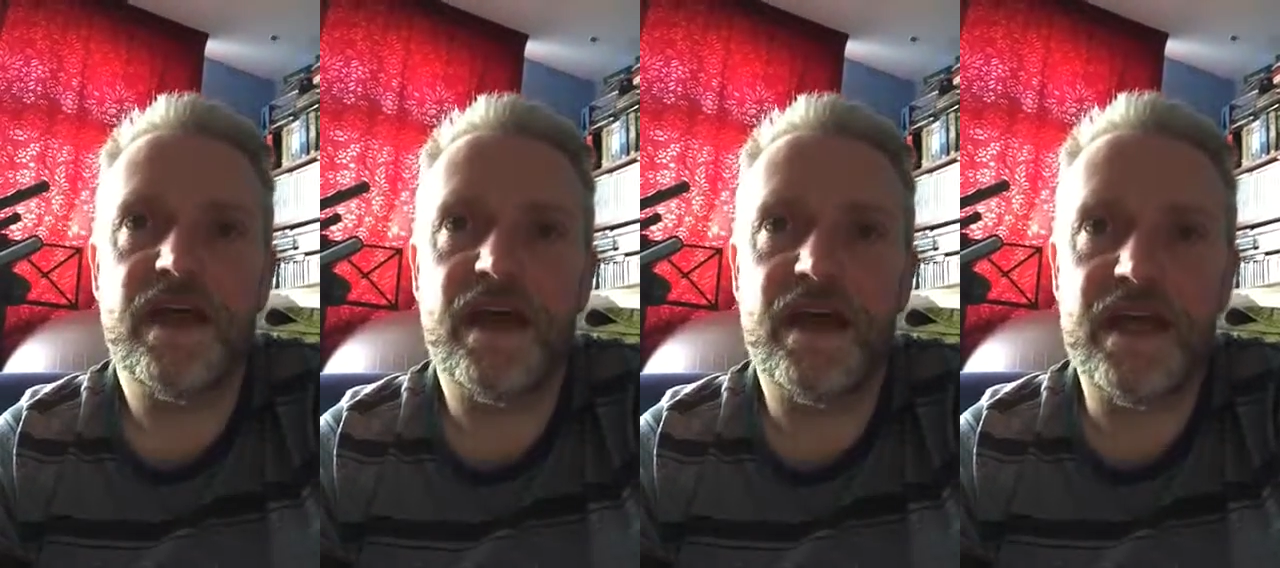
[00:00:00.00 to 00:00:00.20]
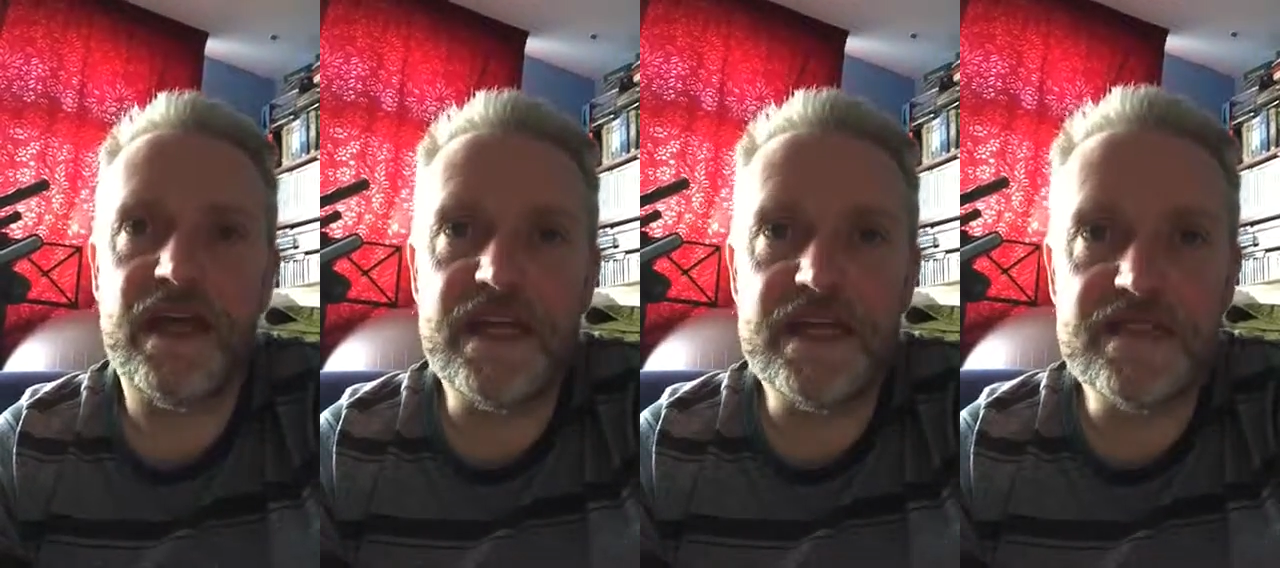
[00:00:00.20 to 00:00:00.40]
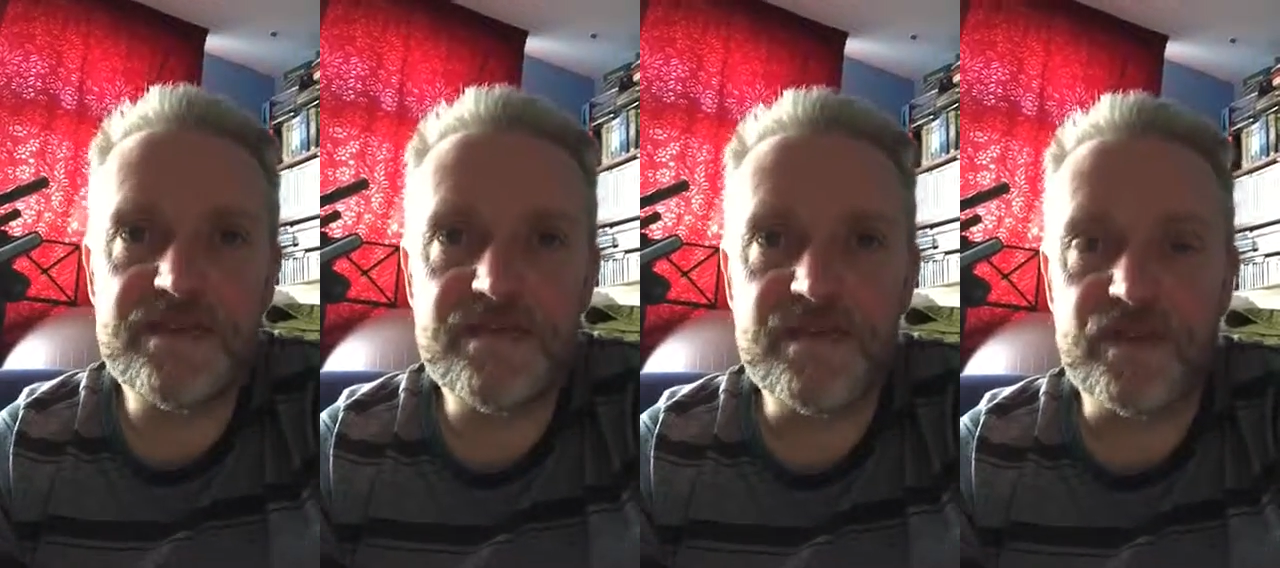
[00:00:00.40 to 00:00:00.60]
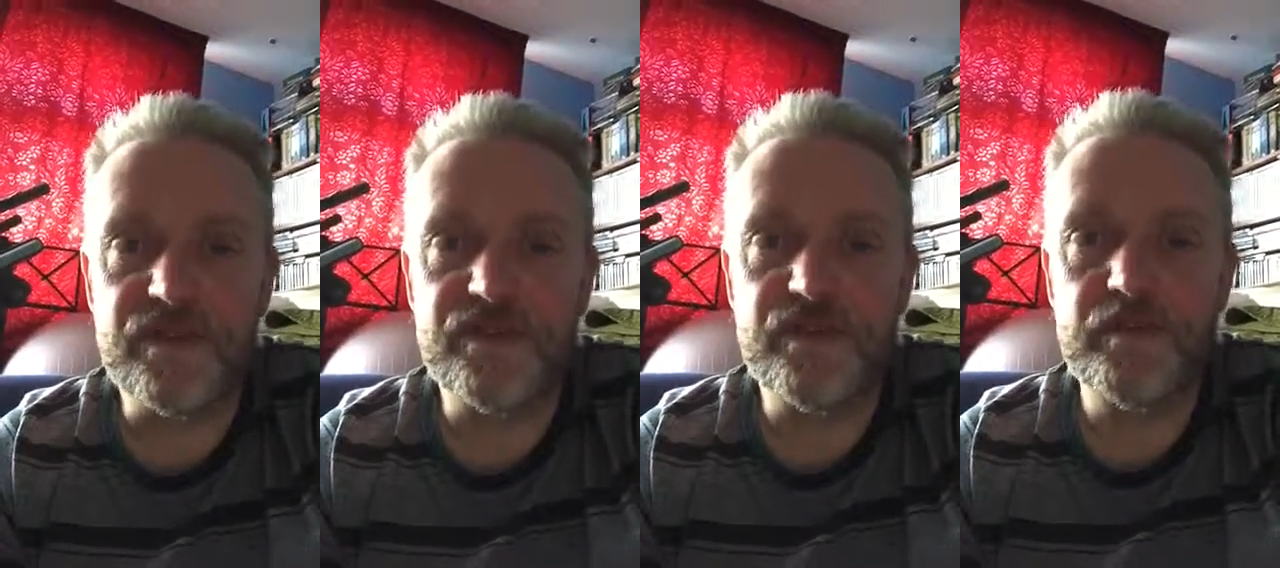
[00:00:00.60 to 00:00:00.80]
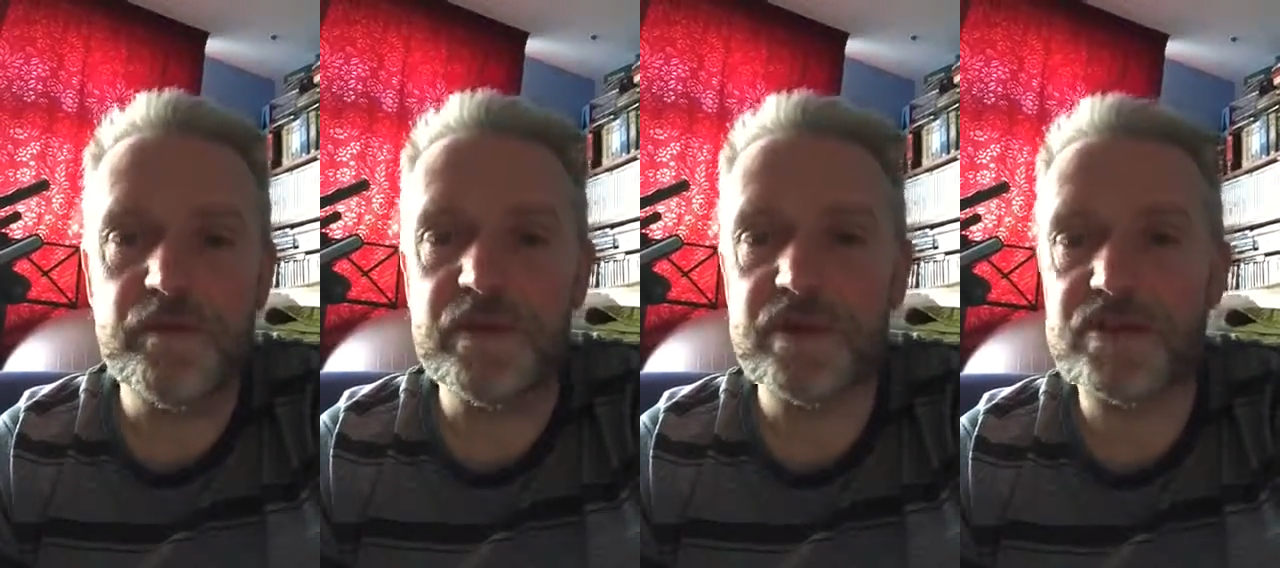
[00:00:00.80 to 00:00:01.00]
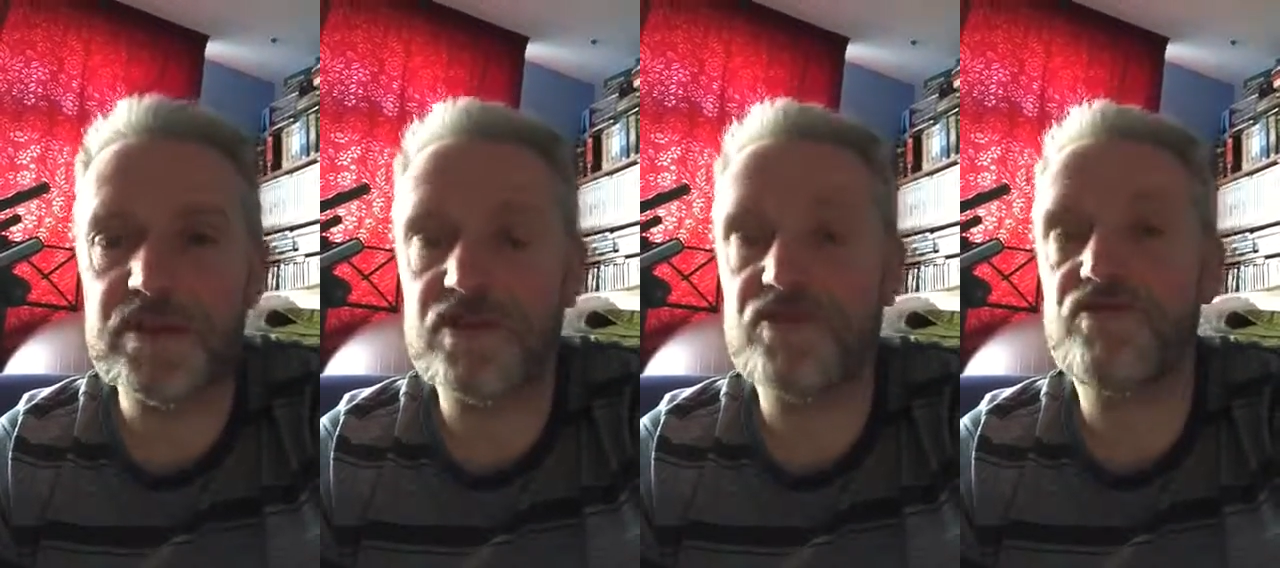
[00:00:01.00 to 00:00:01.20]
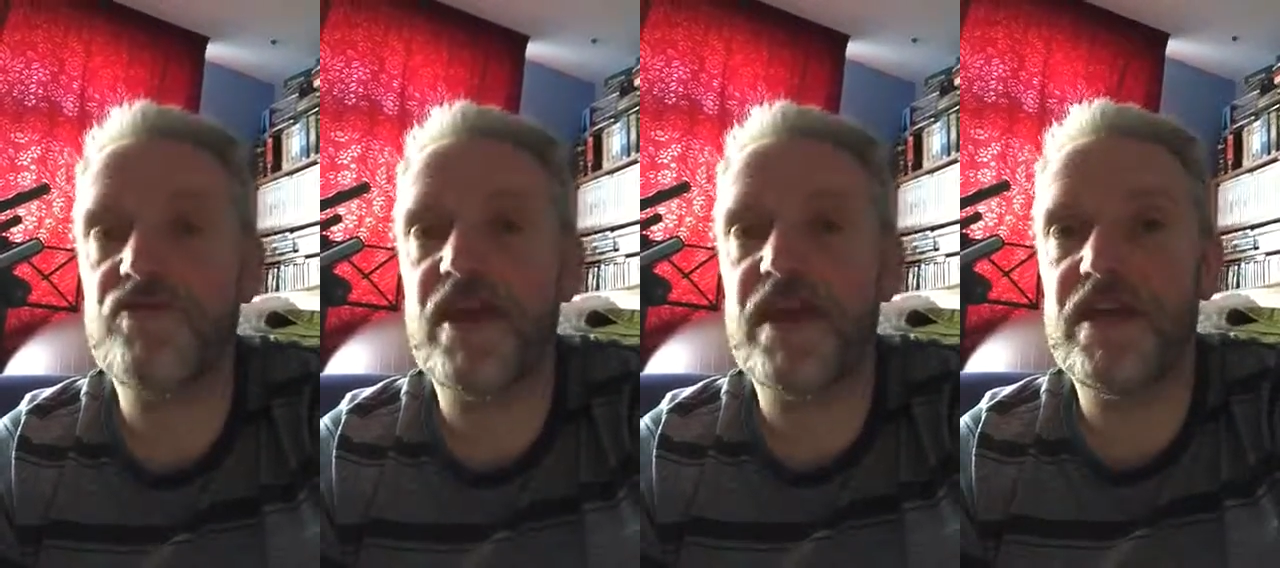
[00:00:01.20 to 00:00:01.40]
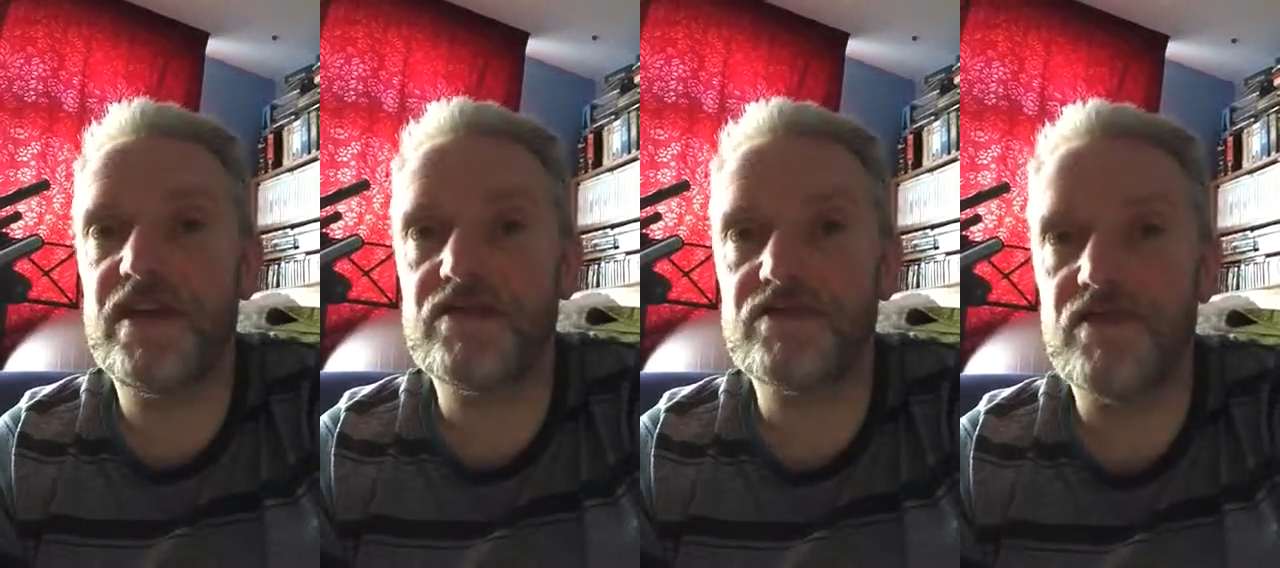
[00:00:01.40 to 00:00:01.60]
and is vulnerable to
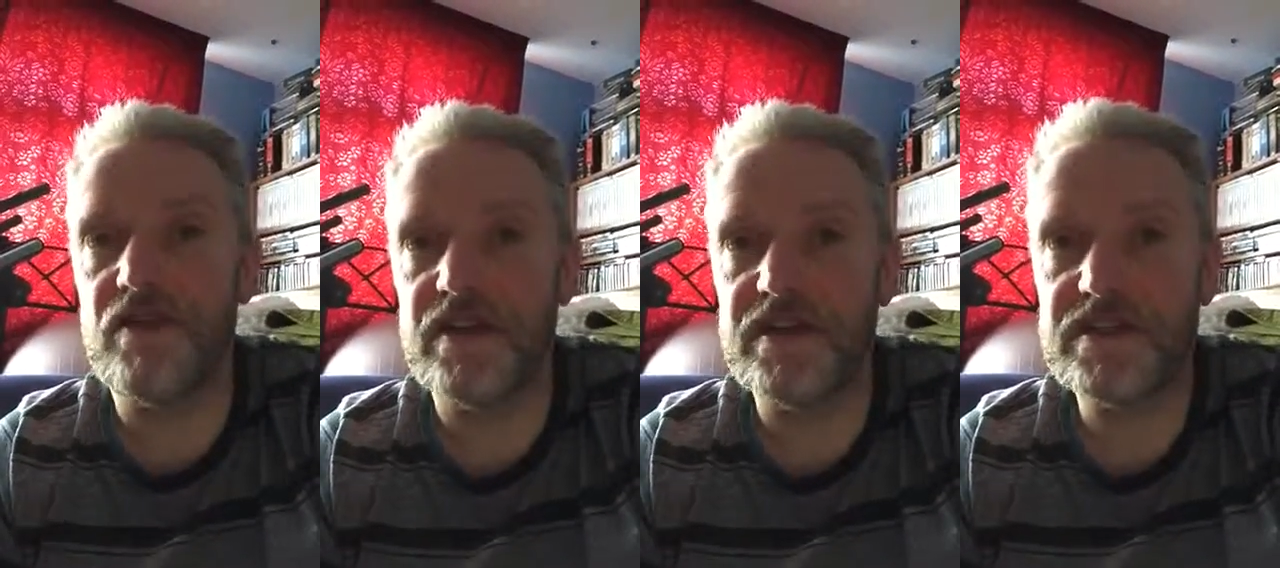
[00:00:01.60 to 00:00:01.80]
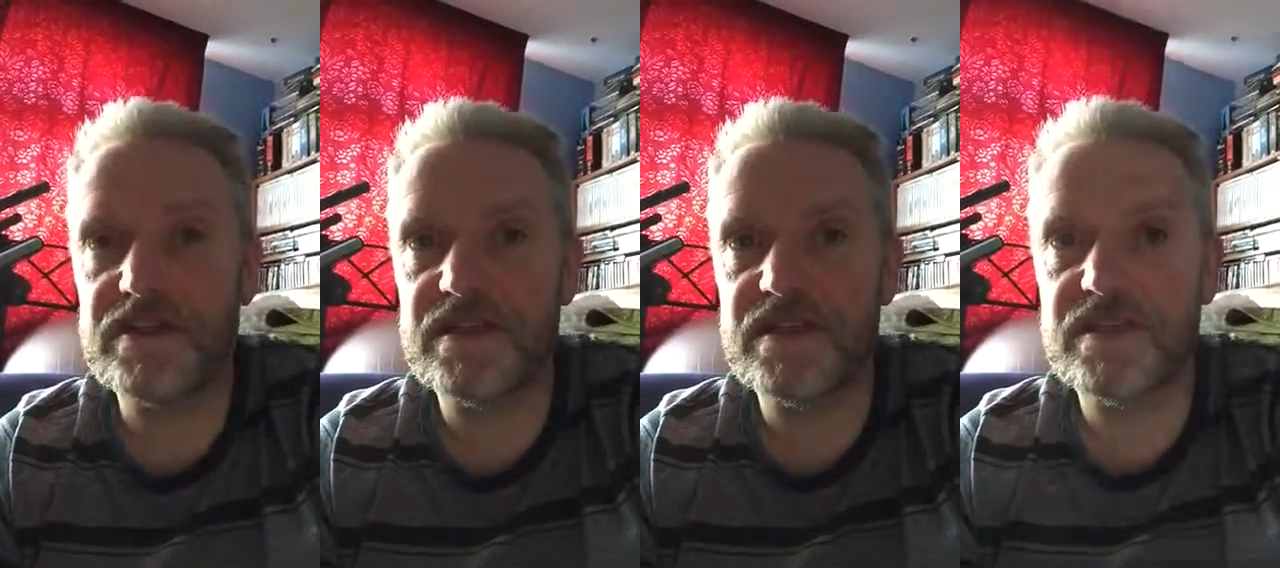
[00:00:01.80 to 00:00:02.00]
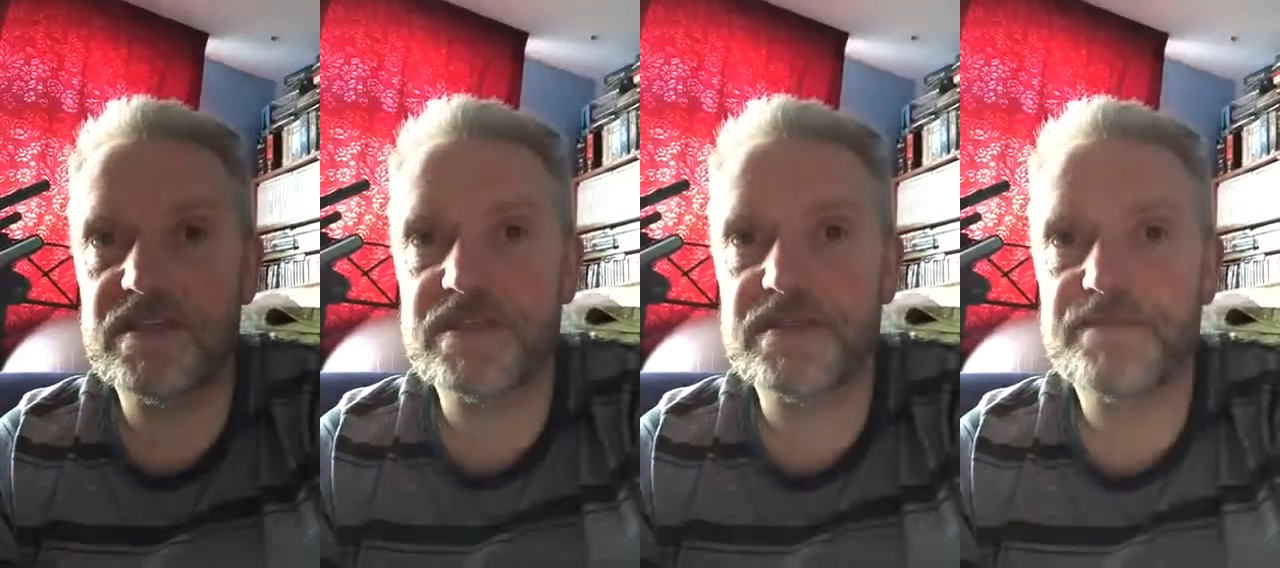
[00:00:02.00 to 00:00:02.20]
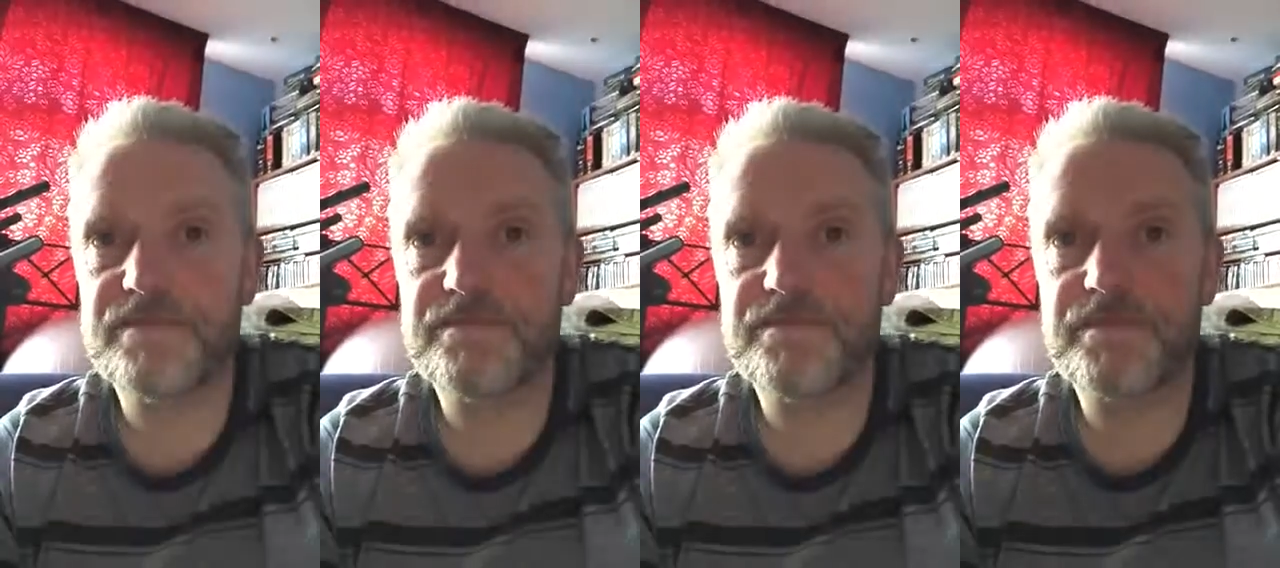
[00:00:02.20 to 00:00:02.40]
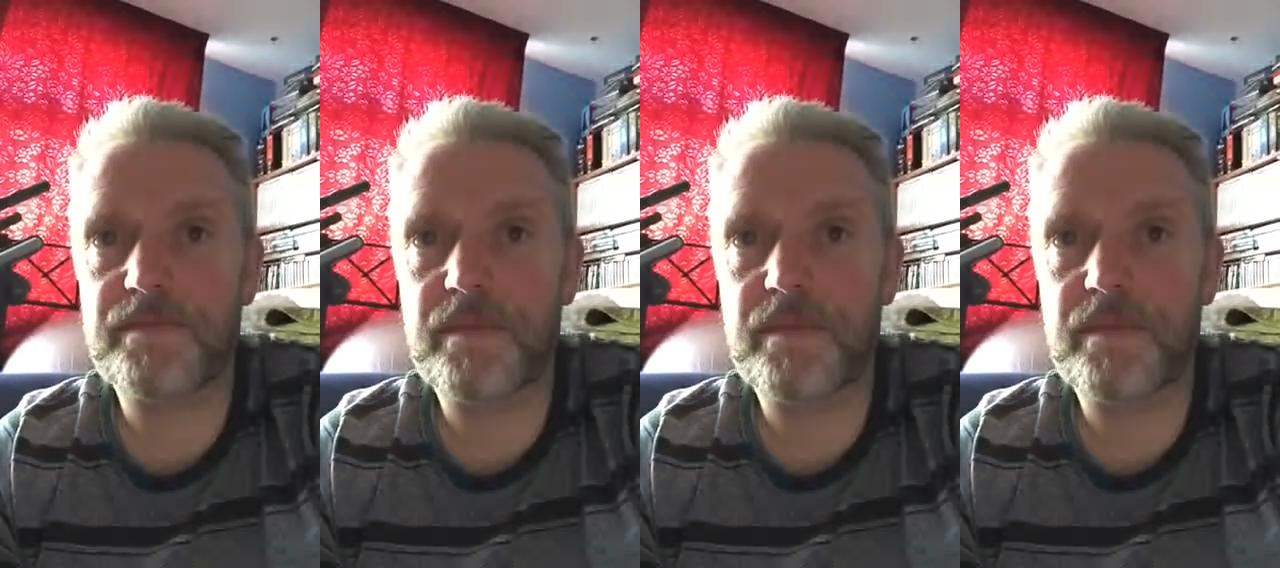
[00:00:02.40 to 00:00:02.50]
trade crises.